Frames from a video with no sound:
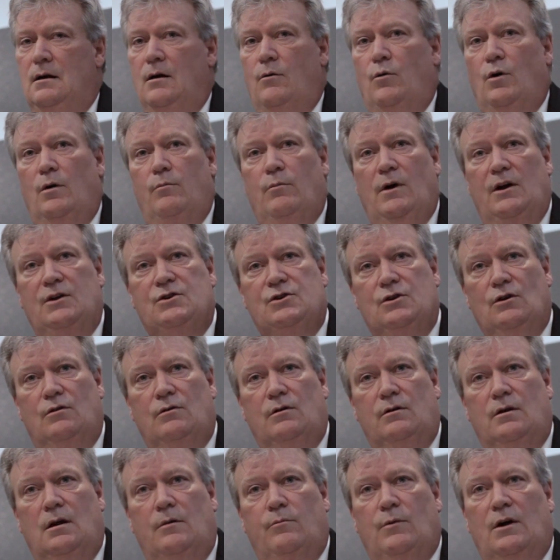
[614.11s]
I want my
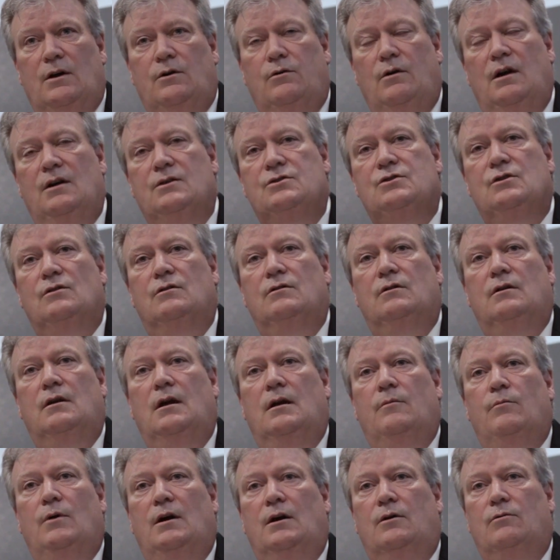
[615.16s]
children and my
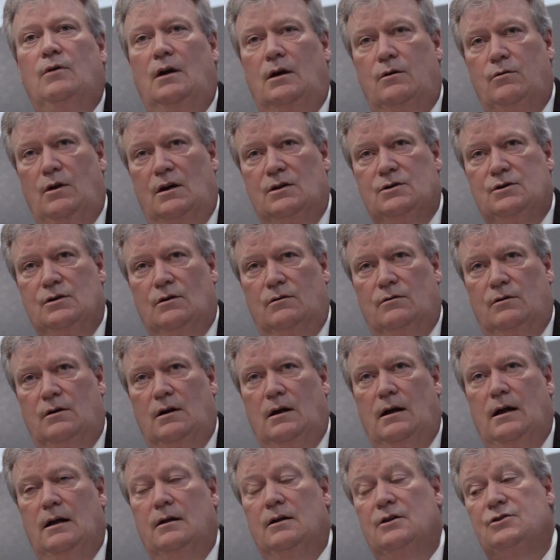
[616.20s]
grandchildren and my
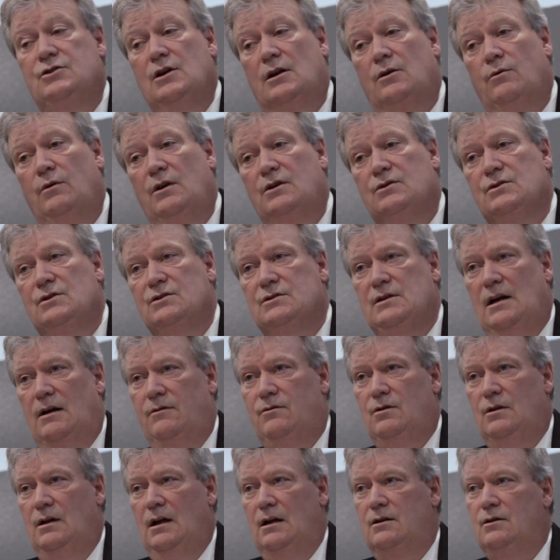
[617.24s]
great-grandchildren and the generations
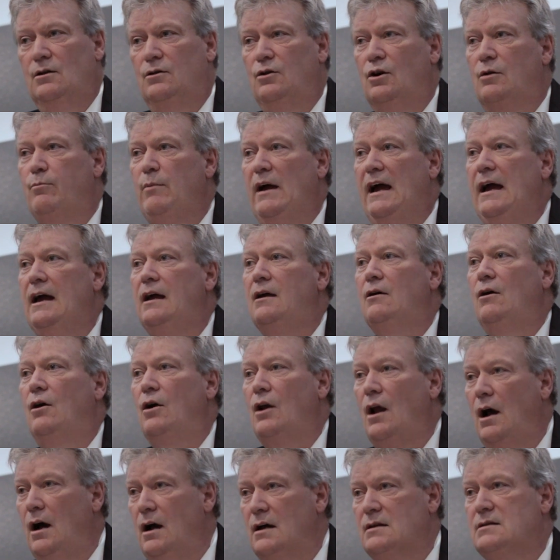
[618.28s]
after that to look back
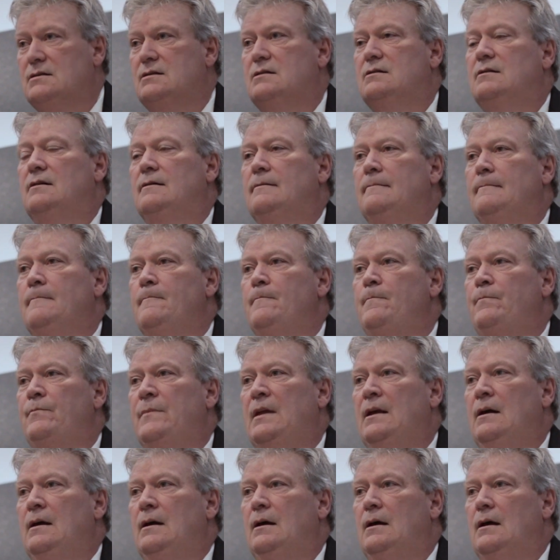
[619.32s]
on us
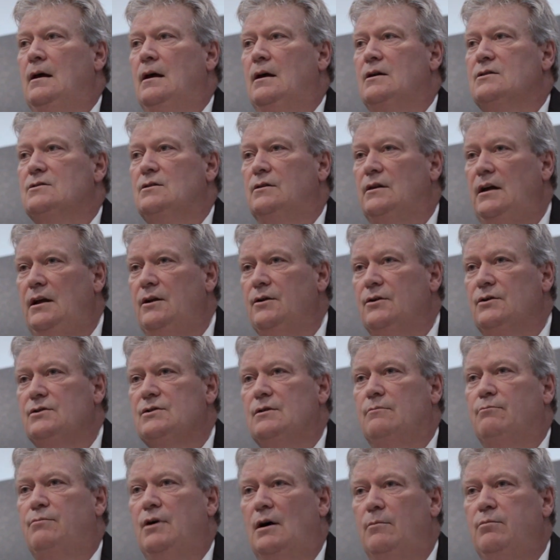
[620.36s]
as
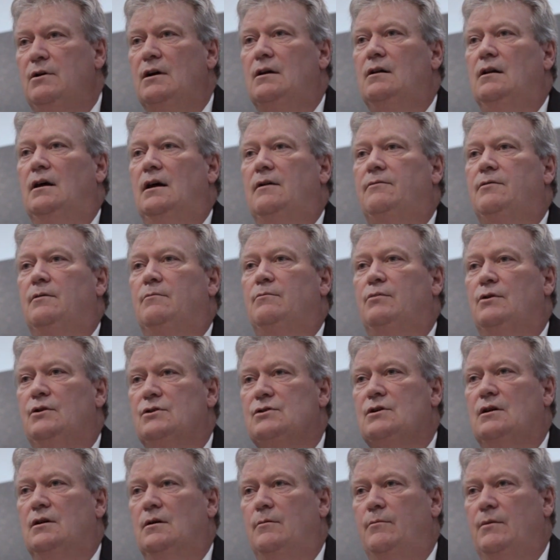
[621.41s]
leaders in public life in
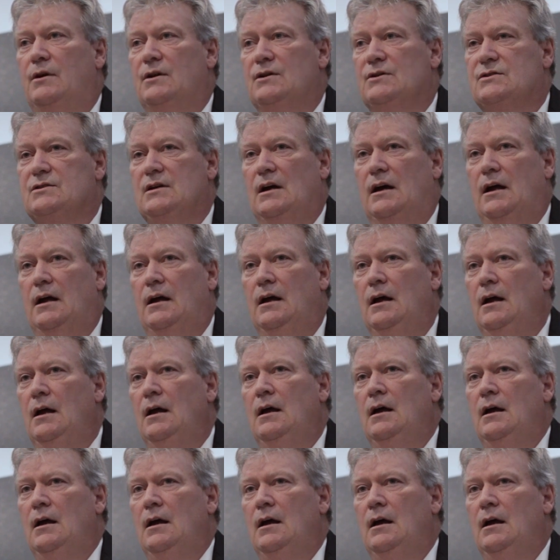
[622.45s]
British Columbia and say,